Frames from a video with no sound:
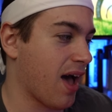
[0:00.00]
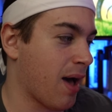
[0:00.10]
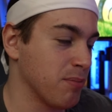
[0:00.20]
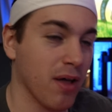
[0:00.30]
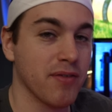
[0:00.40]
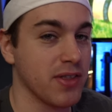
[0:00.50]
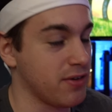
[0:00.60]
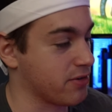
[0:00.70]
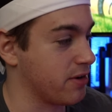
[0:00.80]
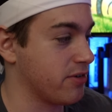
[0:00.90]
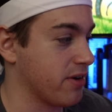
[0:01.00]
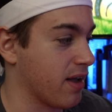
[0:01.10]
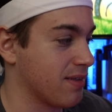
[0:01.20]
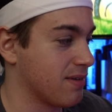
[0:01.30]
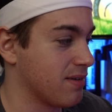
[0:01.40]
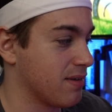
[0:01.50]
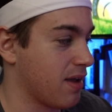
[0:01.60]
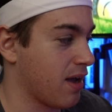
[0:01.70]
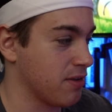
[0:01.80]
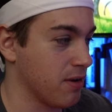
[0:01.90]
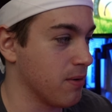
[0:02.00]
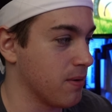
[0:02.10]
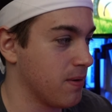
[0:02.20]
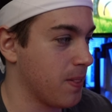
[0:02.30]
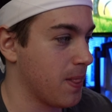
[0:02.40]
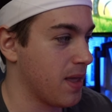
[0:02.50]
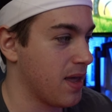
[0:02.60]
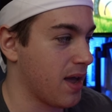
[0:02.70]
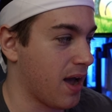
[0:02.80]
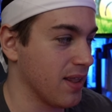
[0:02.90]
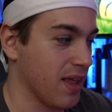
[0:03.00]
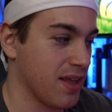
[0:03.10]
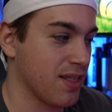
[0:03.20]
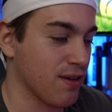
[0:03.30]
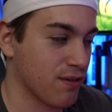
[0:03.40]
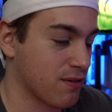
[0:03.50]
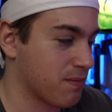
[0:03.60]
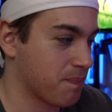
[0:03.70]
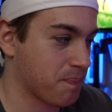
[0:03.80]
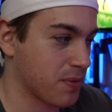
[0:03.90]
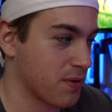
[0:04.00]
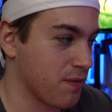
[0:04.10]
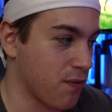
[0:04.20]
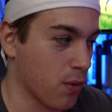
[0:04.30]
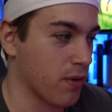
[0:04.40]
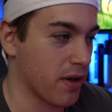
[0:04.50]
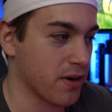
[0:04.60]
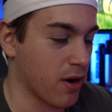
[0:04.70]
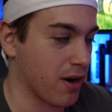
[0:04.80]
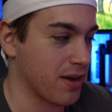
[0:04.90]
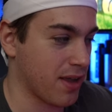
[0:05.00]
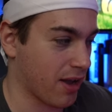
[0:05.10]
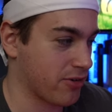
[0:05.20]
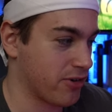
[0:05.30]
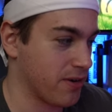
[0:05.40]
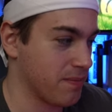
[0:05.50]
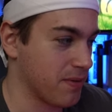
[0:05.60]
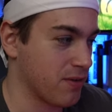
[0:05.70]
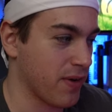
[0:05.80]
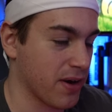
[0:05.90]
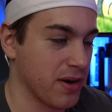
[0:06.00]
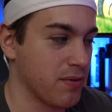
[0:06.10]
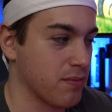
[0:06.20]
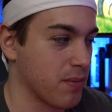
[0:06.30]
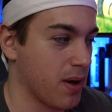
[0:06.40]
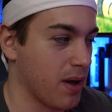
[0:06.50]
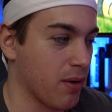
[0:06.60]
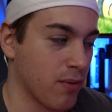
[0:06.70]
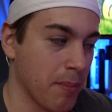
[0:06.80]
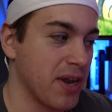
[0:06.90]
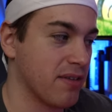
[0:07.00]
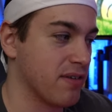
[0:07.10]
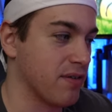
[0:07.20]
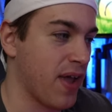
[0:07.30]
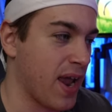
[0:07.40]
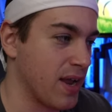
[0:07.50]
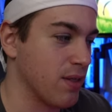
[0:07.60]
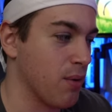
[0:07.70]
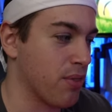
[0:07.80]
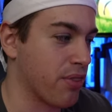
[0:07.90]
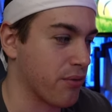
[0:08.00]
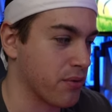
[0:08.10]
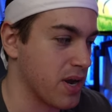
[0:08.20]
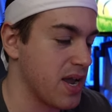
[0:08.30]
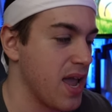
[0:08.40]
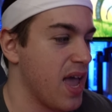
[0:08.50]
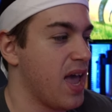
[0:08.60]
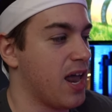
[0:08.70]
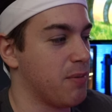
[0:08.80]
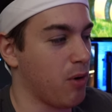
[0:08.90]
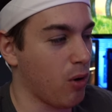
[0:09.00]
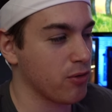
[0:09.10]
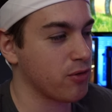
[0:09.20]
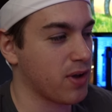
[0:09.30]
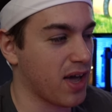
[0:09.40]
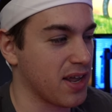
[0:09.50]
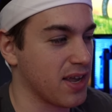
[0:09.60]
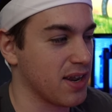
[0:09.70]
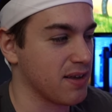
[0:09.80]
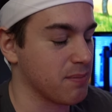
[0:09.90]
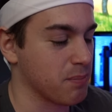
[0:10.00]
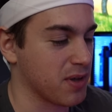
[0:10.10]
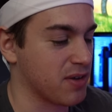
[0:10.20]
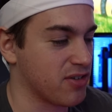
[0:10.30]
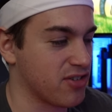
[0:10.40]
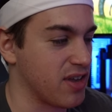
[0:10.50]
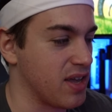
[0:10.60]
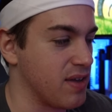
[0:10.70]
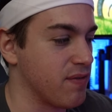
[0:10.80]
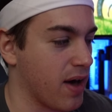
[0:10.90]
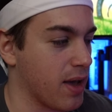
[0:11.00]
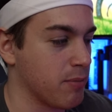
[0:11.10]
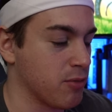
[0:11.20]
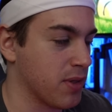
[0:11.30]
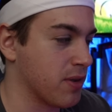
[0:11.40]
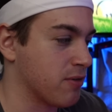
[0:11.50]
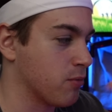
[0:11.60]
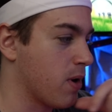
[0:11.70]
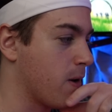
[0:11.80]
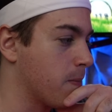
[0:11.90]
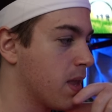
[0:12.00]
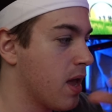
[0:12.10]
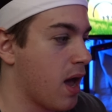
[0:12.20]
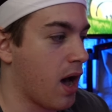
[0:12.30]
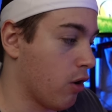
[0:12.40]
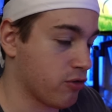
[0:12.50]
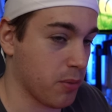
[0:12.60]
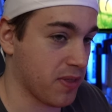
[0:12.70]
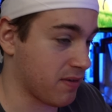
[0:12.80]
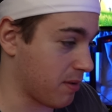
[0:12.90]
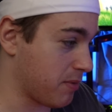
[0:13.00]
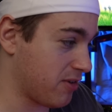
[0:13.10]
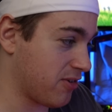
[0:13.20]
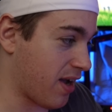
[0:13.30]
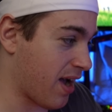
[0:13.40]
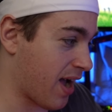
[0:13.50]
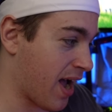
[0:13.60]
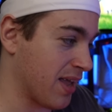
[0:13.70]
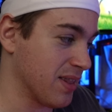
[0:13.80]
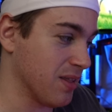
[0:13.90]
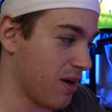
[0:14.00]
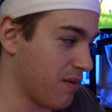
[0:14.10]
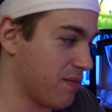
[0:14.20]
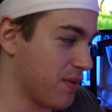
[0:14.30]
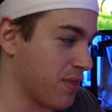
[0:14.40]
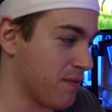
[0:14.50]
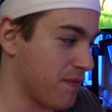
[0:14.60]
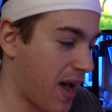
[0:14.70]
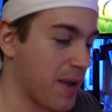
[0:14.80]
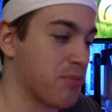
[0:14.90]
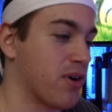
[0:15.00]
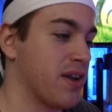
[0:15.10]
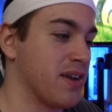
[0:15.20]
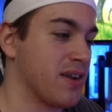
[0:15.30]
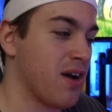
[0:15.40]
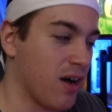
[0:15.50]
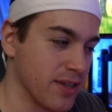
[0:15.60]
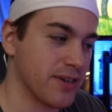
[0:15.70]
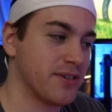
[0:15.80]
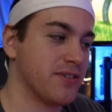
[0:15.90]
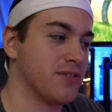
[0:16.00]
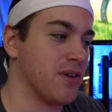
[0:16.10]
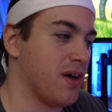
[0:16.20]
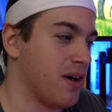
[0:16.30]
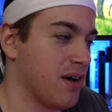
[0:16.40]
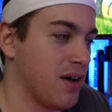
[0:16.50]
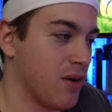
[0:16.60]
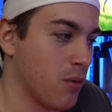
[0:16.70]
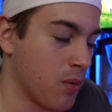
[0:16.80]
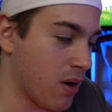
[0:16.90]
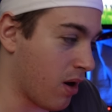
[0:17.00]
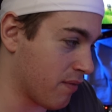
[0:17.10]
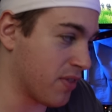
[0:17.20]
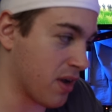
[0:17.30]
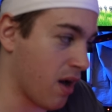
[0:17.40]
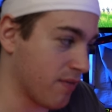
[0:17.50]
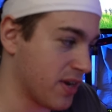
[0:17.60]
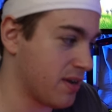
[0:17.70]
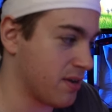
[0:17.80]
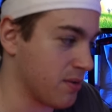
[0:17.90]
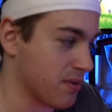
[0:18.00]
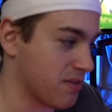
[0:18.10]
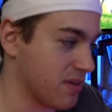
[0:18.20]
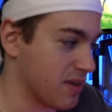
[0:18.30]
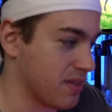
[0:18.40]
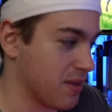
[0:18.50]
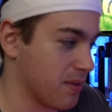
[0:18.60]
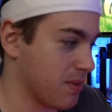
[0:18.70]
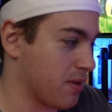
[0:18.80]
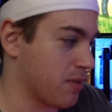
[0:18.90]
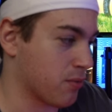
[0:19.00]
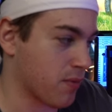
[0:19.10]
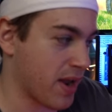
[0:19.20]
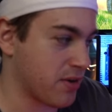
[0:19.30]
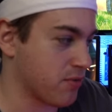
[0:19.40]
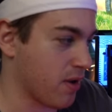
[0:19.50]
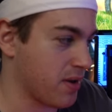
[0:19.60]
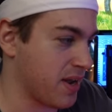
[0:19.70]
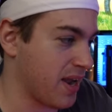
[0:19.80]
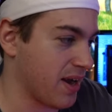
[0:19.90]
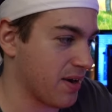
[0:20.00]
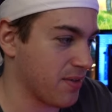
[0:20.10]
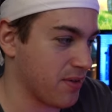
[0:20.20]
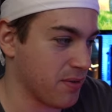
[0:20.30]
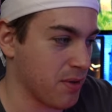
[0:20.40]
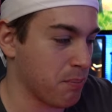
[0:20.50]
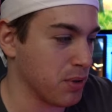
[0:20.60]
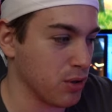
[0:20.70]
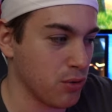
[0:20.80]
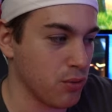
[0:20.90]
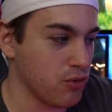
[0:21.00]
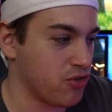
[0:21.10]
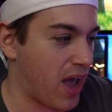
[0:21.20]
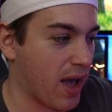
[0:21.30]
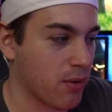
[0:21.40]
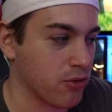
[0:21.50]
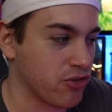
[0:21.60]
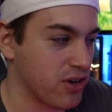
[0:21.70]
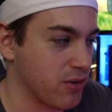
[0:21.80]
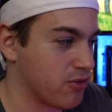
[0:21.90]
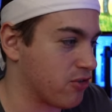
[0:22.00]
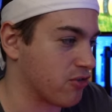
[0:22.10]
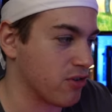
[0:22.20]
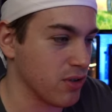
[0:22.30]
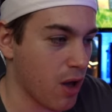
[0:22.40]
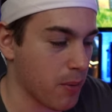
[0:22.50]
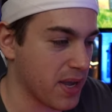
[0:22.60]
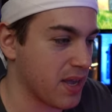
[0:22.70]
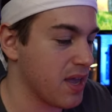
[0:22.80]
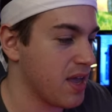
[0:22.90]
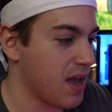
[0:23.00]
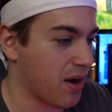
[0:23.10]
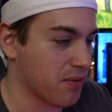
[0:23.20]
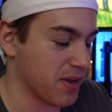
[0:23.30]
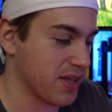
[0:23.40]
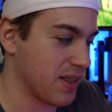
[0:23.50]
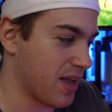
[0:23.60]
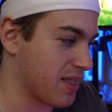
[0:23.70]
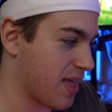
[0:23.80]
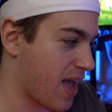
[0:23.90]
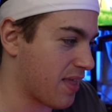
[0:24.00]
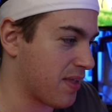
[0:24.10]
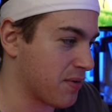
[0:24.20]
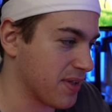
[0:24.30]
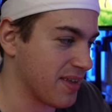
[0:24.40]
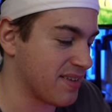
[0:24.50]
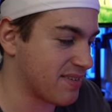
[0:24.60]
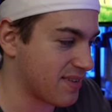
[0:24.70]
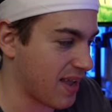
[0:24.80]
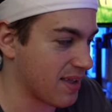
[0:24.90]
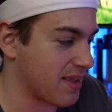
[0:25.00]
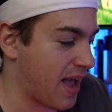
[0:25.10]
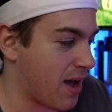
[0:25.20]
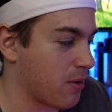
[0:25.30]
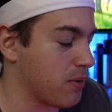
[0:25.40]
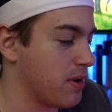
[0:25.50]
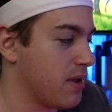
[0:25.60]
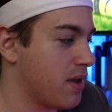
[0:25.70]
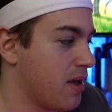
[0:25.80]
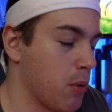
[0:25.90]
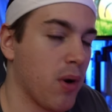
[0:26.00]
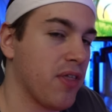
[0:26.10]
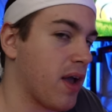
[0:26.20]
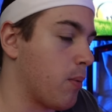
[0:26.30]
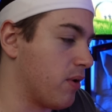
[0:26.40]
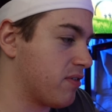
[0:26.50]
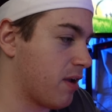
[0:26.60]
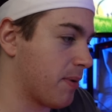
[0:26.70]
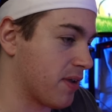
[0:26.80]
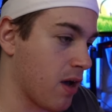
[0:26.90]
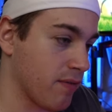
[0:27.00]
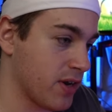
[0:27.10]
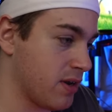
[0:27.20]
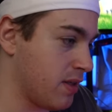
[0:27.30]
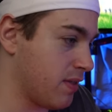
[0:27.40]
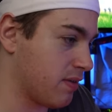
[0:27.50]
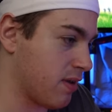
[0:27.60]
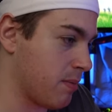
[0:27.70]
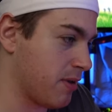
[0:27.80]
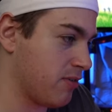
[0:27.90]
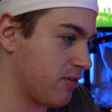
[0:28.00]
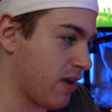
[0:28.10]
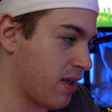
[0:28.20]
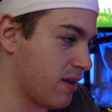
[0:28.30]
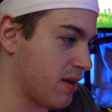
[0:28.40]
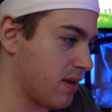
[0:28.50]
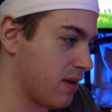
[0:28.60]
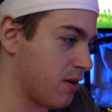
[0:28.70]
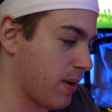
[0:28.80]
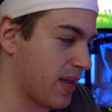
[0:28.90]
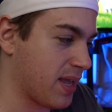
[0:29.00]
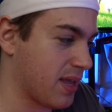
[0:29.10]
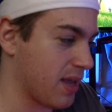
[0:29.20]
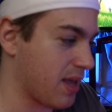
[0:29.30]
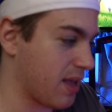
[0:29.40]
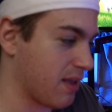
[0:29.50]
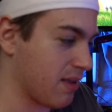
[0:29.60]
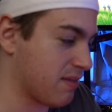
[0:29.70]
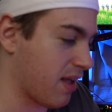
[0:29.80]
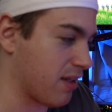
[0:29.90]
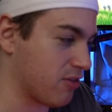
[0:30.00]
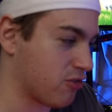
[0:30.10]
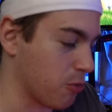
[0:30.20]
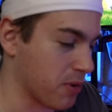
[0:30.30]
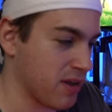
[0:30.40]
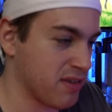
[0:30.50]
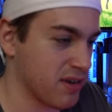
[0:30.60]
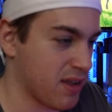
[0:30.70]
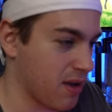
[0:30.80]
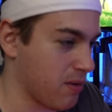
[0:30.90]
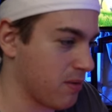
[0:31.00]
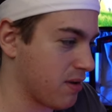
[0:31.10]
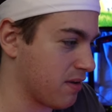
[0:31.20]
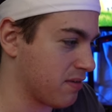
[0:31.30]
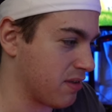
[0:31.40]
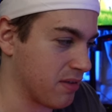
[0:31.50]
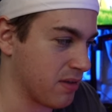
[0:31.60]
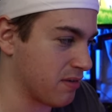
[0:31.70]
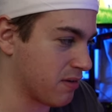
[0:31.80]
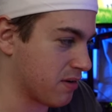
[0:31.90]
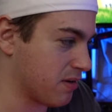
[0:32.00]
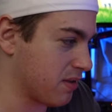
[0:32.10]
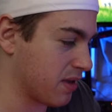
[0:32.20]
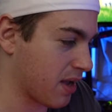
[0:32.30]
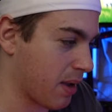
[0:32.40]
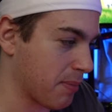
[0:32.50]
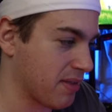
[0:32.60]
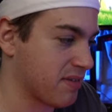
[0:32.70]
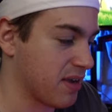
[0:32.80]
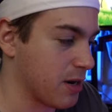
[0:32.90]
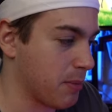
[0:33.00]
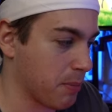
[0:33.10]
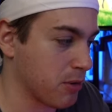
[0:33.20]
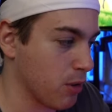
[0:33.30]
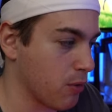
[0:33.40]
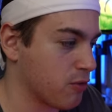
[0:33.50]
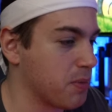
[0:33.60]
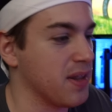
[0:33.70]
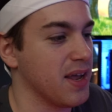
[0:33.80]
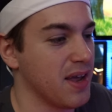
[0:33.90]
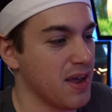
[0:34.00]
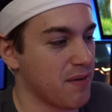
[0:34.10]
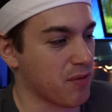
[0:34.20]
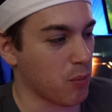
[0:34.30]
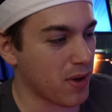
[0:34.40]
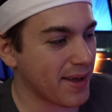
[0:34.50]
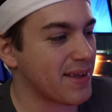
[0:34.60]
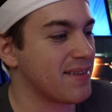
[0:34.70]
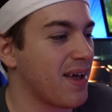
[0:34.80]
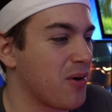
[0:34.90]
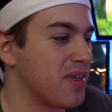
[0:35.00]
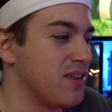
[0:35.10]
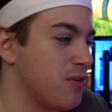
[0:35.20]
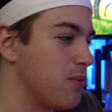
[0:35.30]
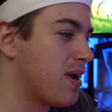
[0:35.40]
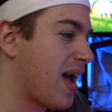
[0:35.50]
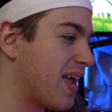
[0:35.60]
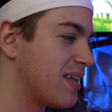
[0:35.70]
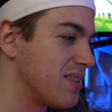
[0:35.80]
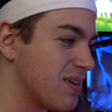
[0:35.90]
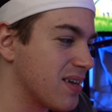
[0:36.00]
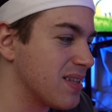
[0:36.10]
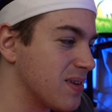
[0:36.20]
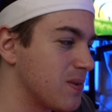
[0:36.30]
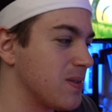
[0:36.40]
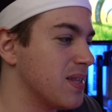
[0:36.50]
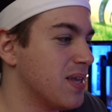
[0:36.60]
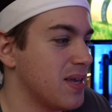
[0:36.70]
I'm loving these screenshots. I do. I like this Forerunner architecture. It's very reminiscent of Halo 3, and I'm also kind of getting like CE vibes with it as well. Also with this image, I love the vibrant colors of the Covenant. You can see the red grunt here, the blue jackal shields just glowing. I really like that. They really stand out. But one thing I will say about the Covenant in this image, and it's not super easy to tell because these aren't, like, I'm not seeing them up close, but from what I can tell, they do kind of look a little